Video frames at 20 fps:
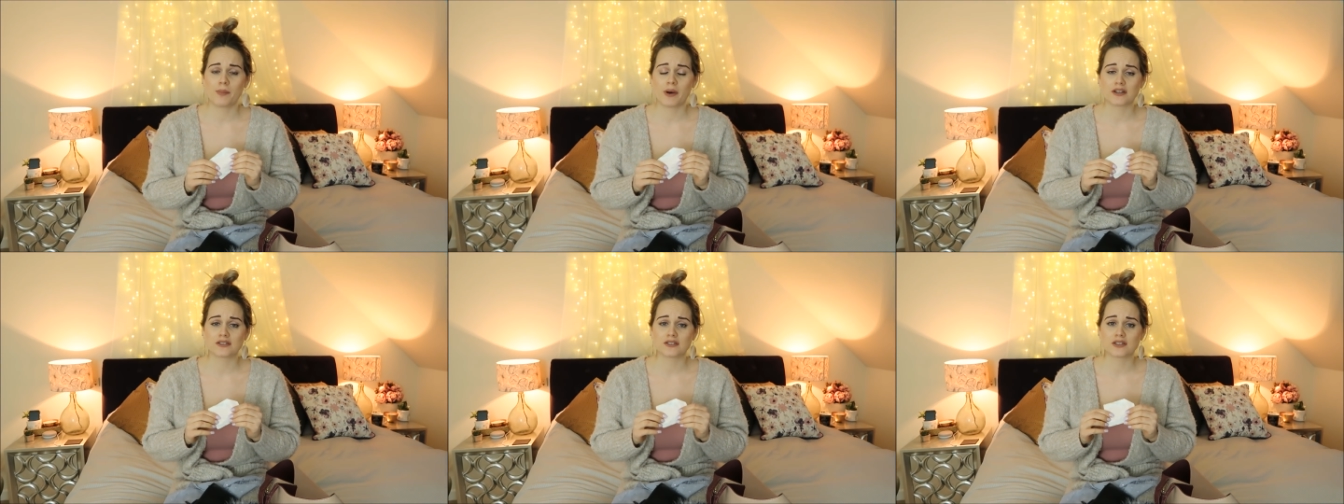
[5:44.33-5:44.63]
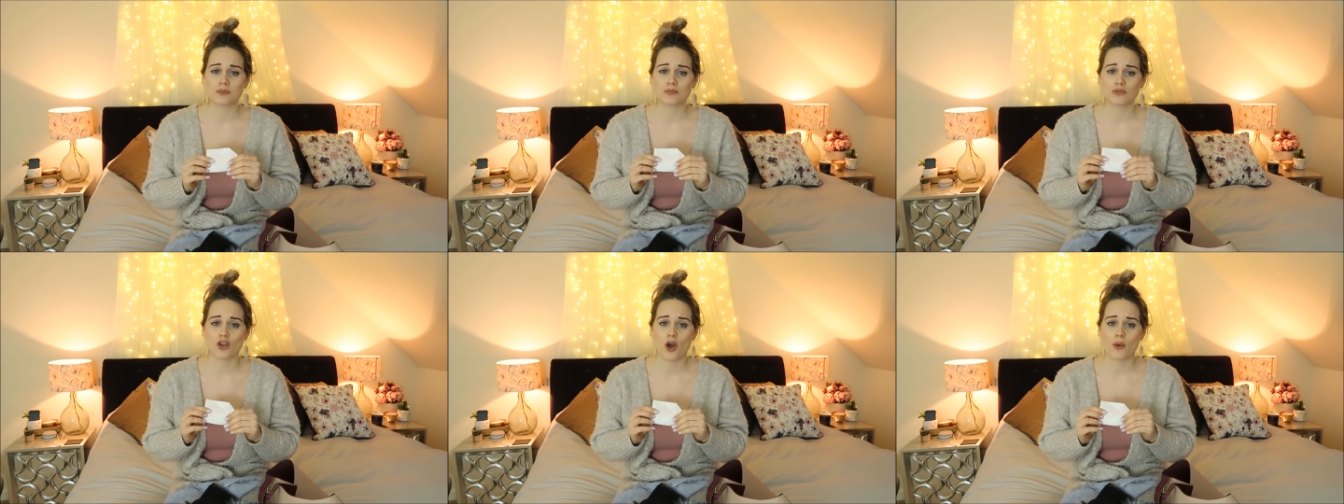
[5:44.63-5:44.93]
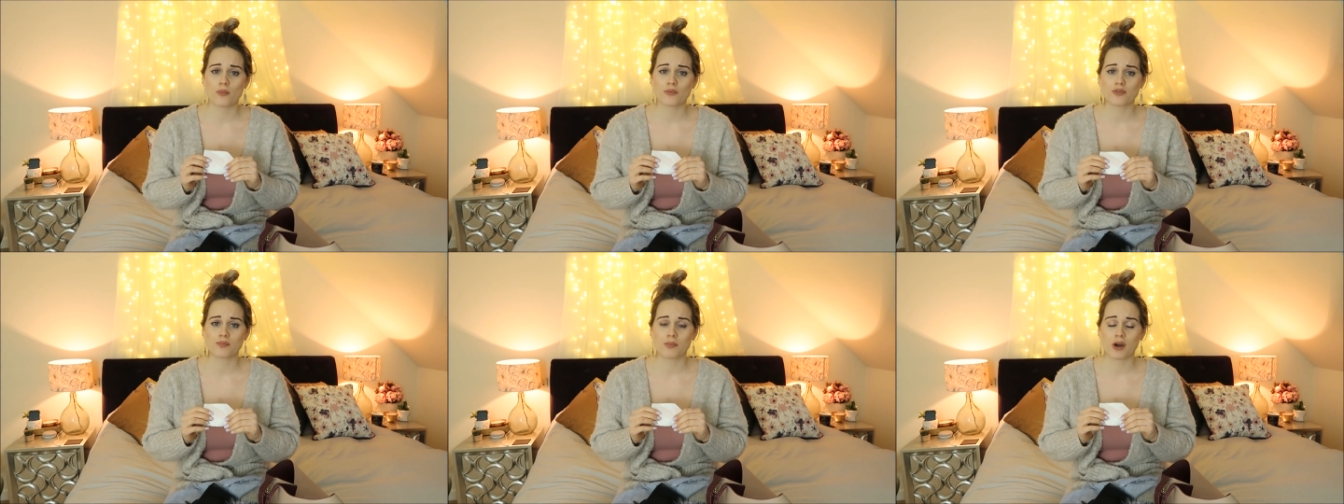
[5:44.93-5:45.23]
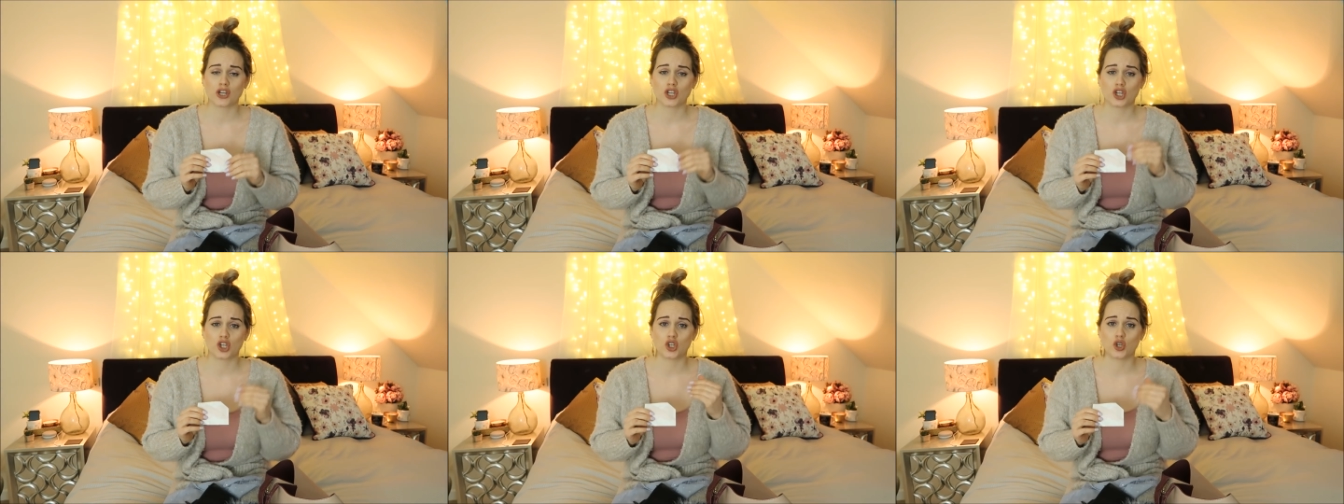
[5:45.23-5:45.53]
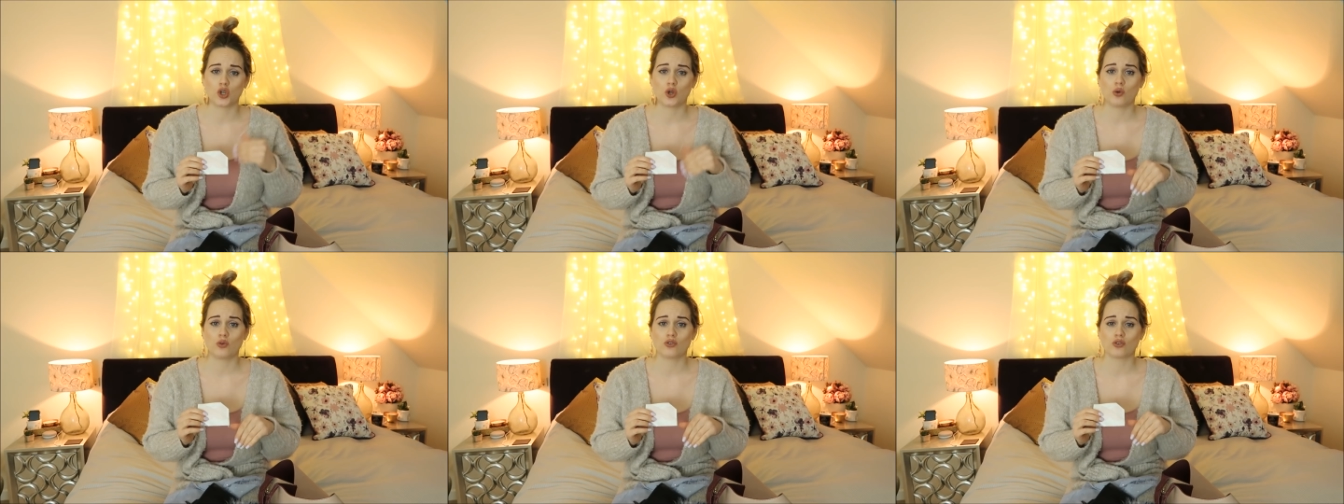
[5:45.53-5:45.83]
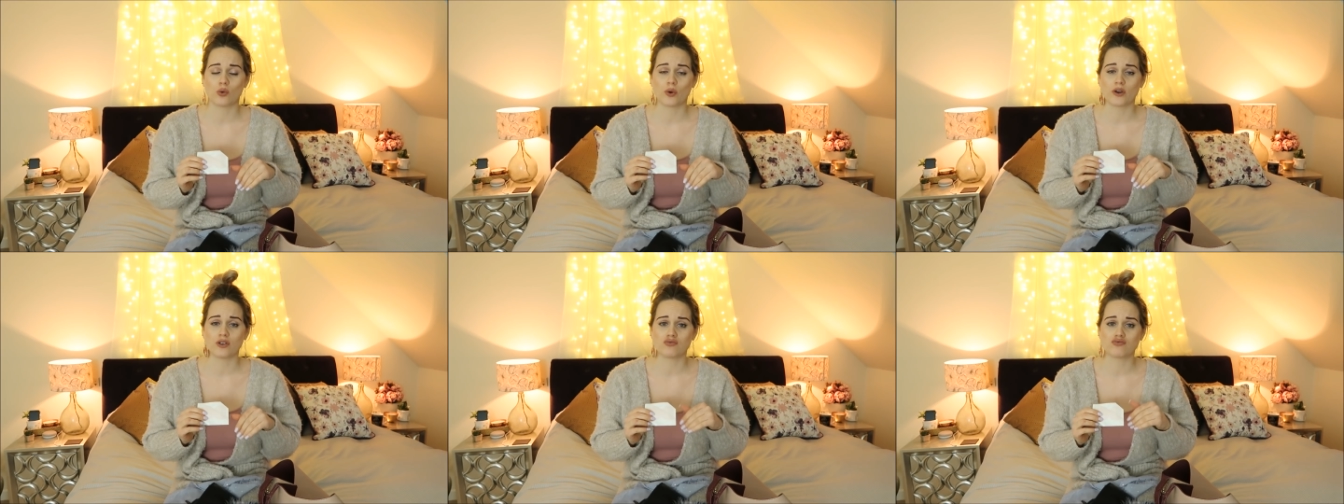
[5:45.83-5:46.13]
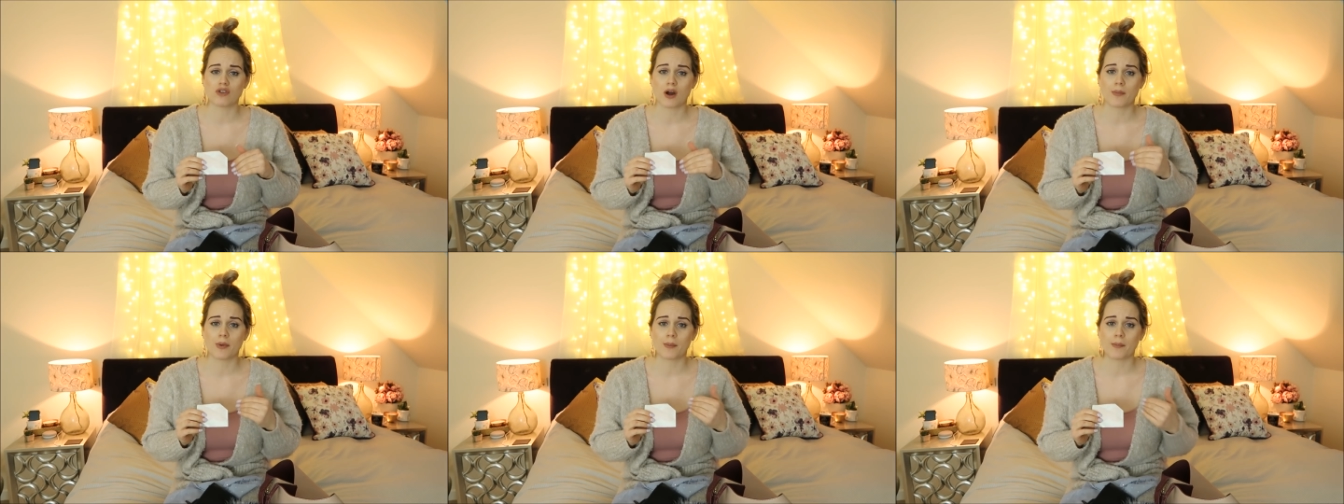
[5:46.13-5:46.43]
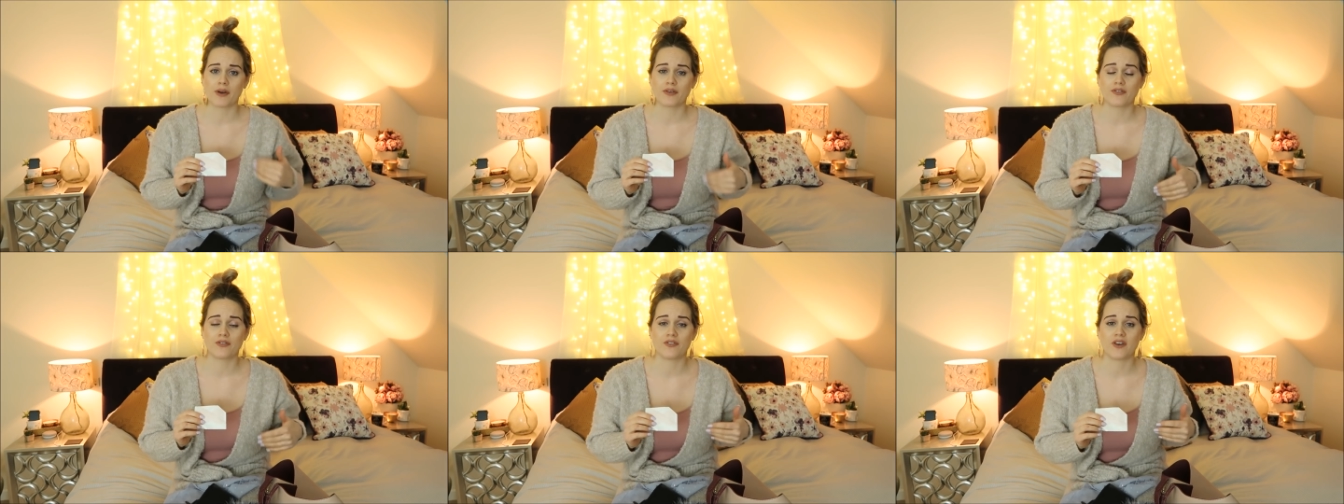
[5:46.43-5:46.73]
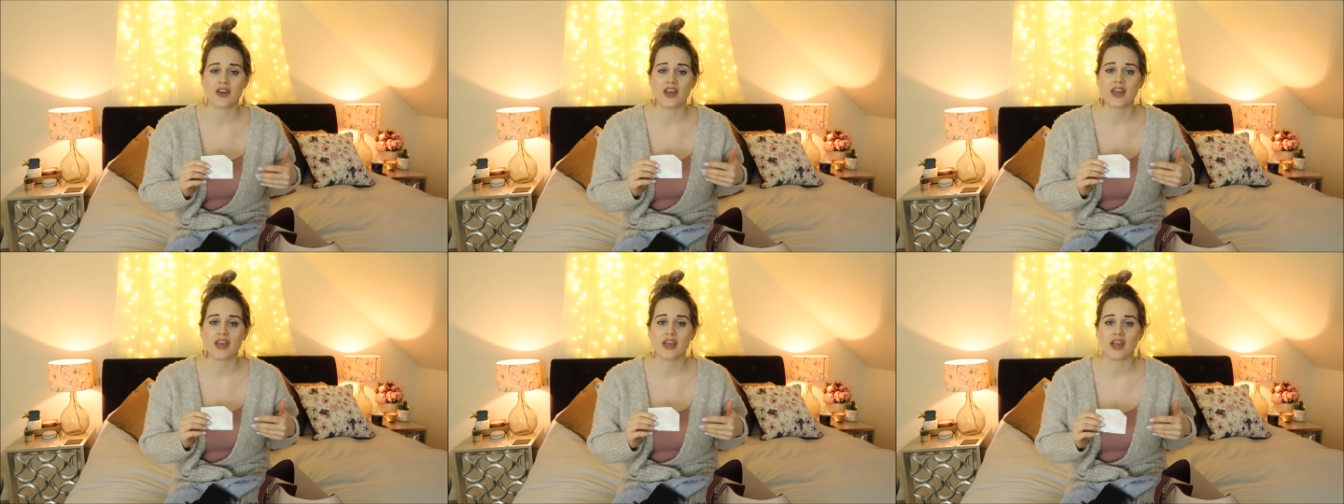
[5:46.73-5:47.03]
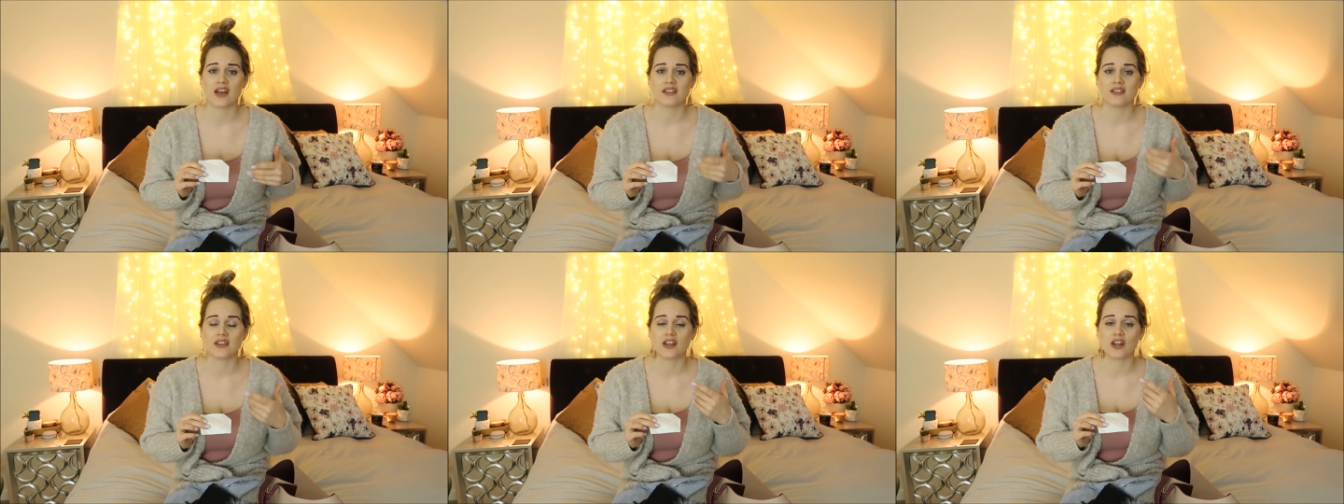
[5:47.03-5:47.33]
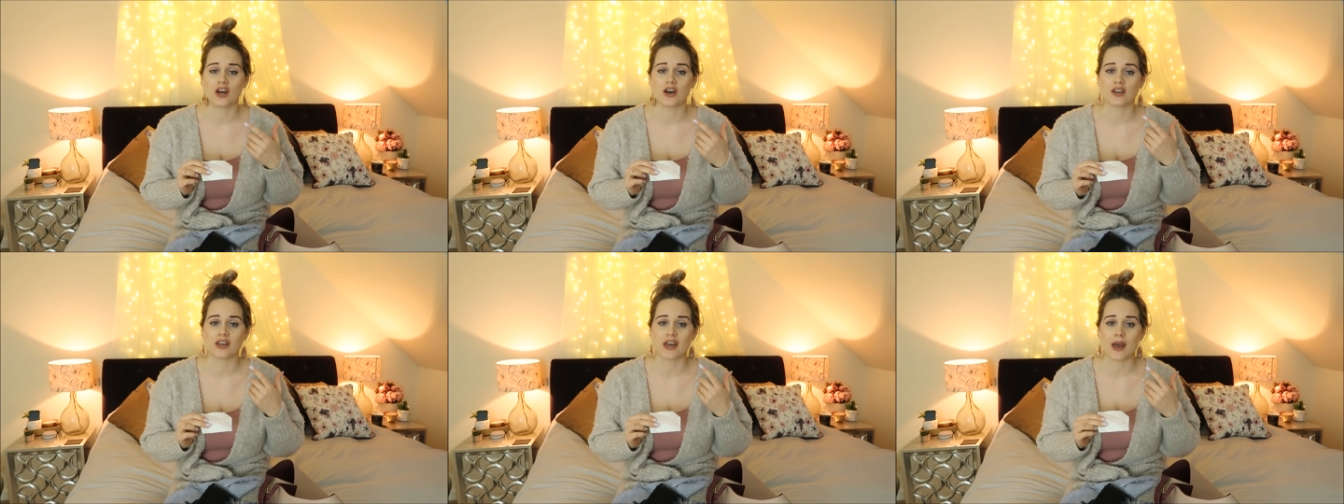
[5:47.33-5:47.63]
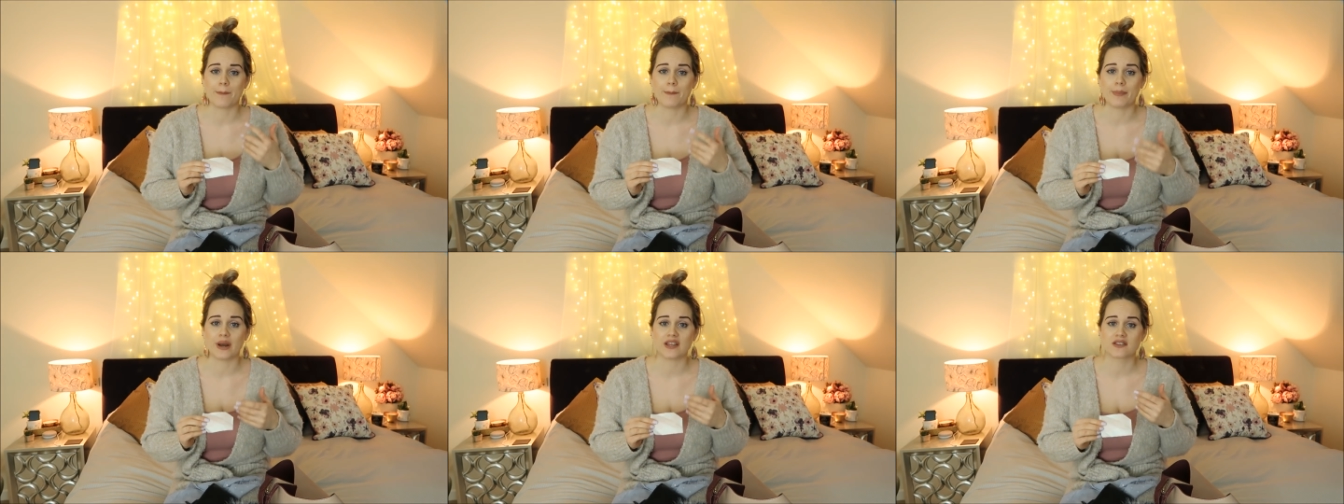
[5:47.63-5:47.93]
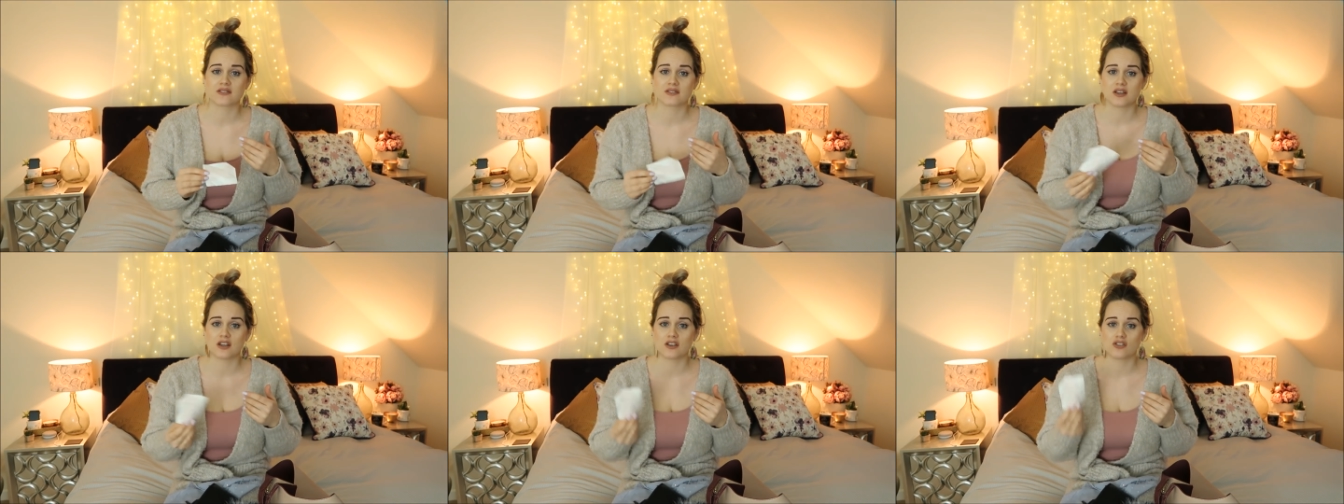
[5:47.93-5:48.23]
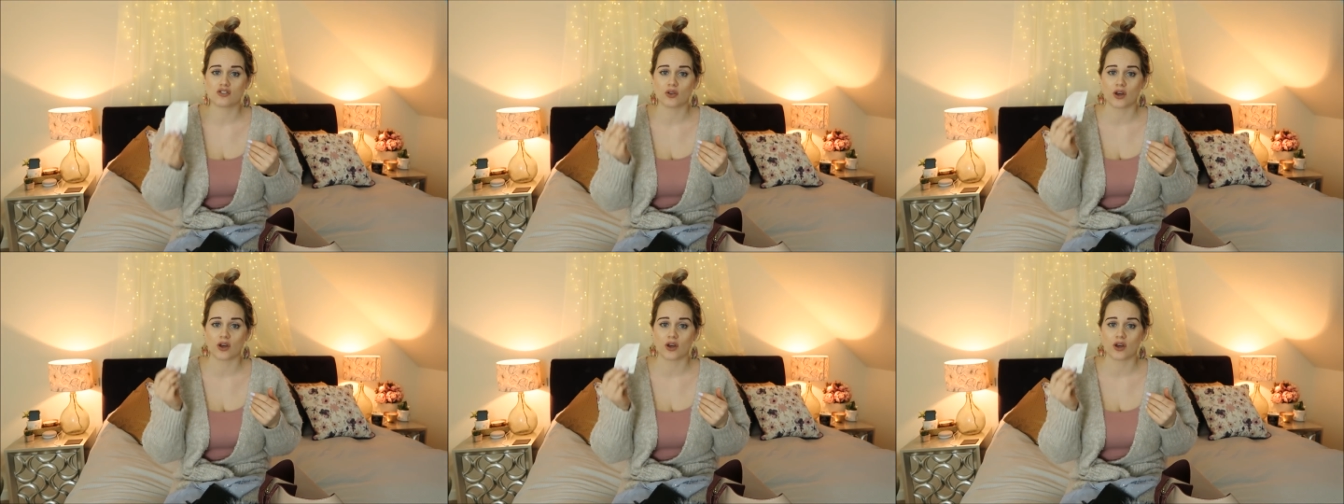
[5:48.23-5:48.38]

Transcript: but sometimes my shoes always rub on my feet and then I get blisters,